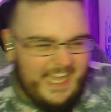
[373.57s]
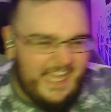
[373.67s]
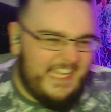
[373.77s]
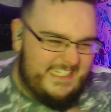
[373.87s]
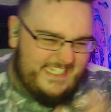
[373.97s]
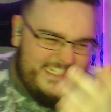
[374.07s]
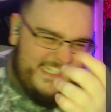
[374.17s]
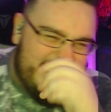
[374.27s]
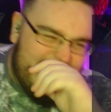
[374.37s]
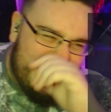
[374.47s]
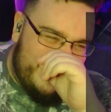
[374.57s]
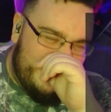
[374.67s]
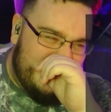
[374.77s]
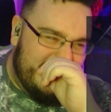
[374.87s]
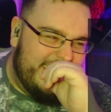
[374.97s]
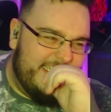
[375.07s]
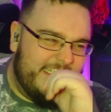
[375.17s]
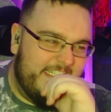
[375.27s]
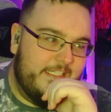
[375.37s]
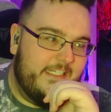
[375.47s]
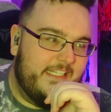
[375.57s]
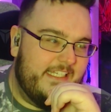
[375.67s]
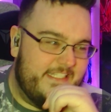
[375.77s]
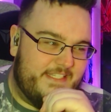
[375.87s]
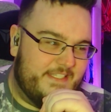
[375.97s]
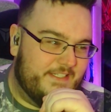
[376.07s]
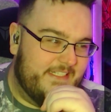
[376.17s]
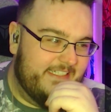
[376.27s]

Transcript: It's done. He's done.